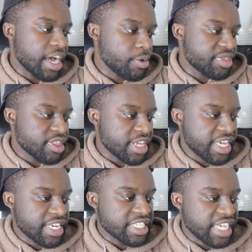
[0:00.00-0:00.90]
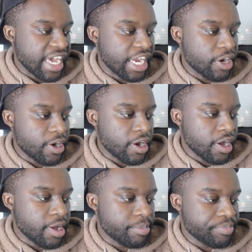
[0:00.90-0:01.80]
out the entire
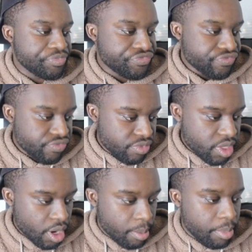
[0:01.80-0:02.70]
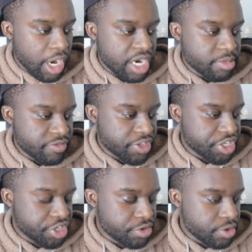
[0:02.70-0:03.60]
um, bottom of the
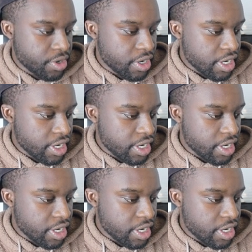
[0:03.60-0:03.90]
shoe.